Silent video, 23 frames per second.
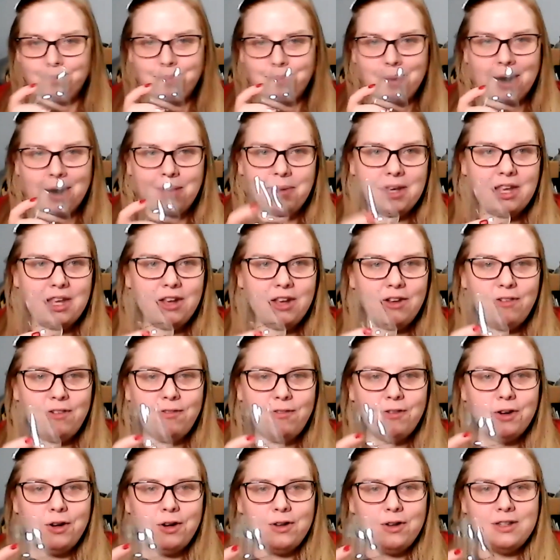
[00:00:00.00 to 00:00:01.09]
barbecued
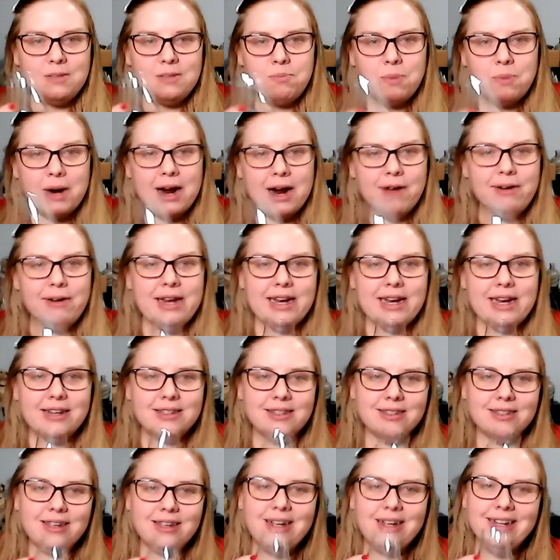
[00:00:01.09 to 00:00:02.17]
foods and
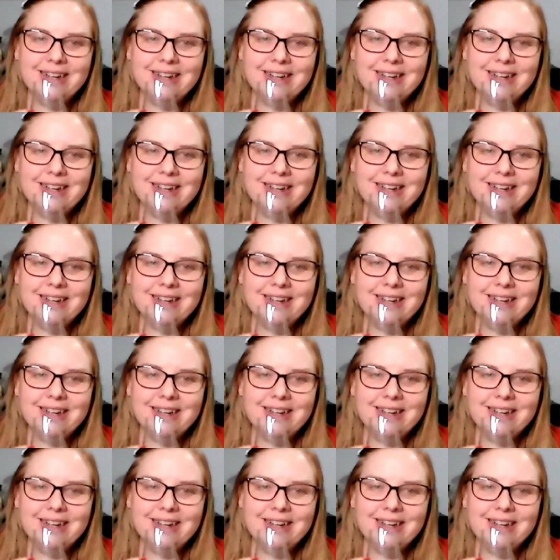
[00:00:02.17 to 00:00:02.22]
brownies.